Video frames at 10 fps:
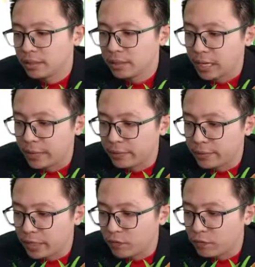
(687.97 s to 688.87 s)

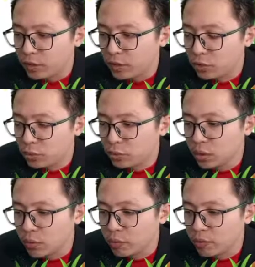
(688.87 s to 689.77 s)
V2
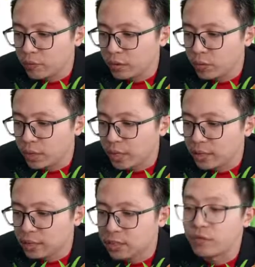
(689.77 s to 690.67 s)
over V1.
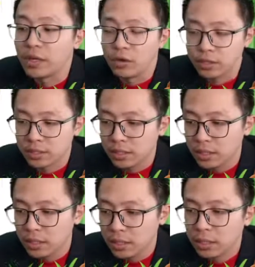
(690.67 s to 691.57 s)
This is
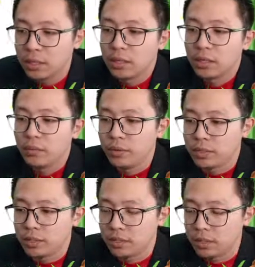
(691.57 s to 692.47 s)
velocity, which
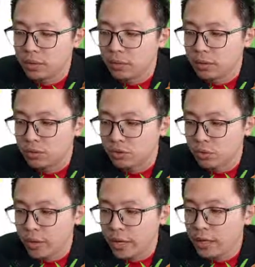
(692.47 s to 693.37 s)
is equal to
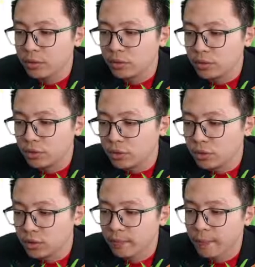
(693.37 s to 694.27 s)
square
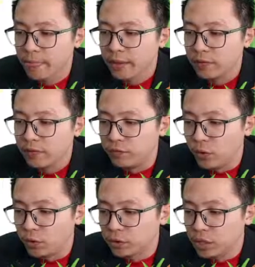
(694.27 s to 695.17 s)
root
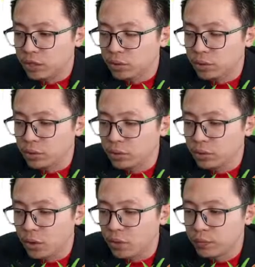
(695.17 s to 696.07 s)
voltage 2
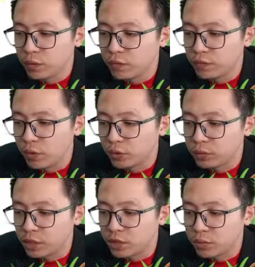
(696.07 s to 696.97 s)
over
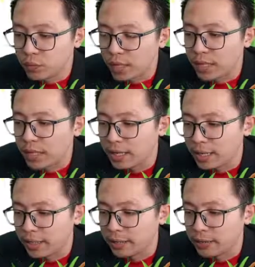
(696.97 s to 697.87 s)
voltage
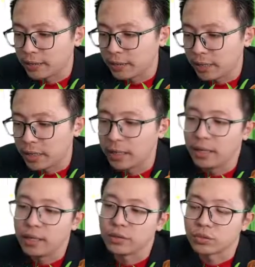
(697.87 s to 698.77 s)
1.
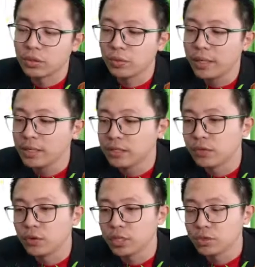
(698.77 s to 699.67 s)
So what is
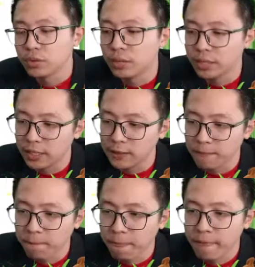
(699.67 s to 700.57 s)
voltage 2 again?
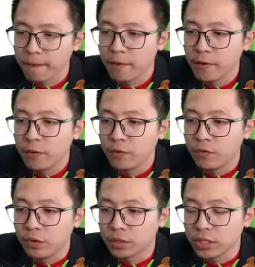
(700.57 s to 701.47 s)

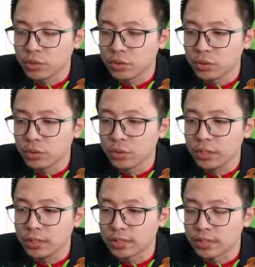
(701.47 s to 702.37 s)
Voltage 2 is we